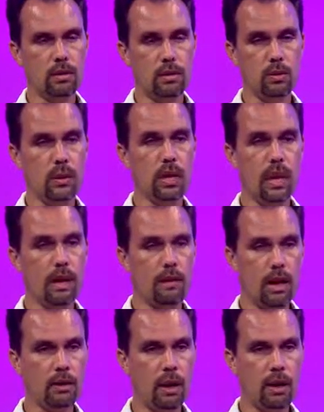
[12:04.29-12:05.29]
do we have
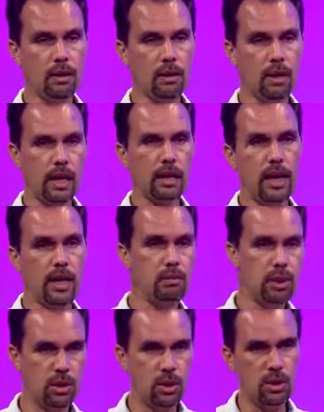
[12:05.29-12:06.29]
that right that can
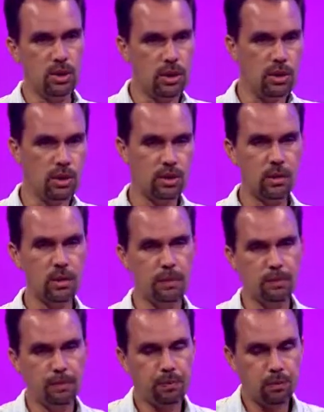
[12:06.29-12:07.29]
be turned into
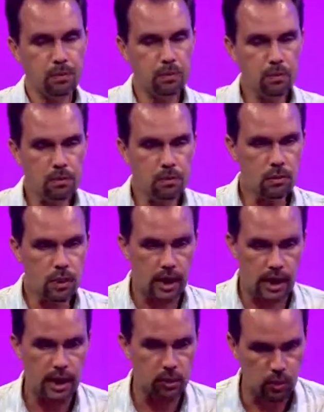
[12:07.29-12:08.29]

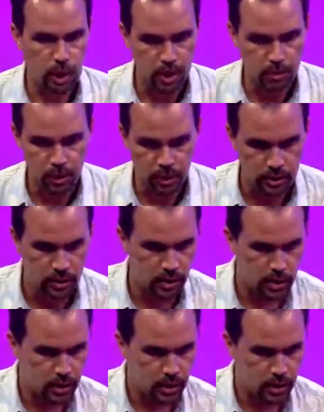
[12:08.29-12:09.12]
an actual object?